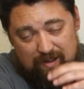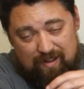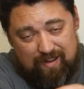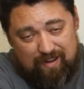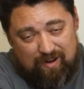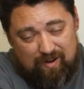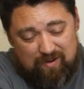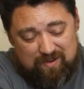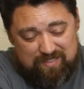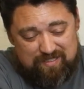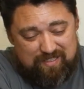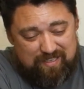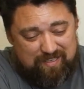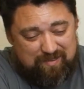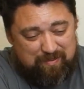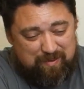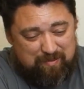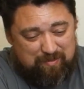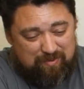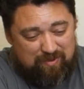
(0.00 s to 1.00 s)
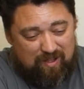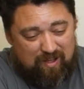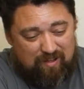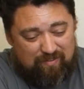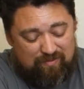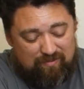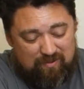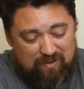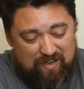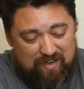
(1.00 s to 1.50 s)
I always tick people
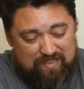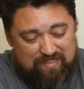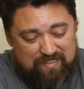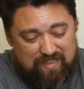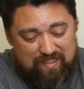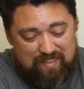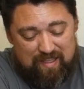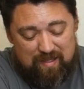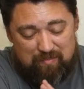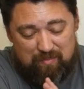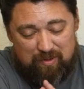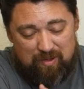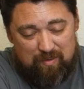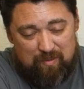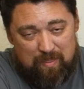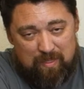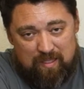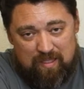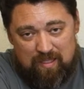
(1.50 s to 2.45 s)
off when I say that, but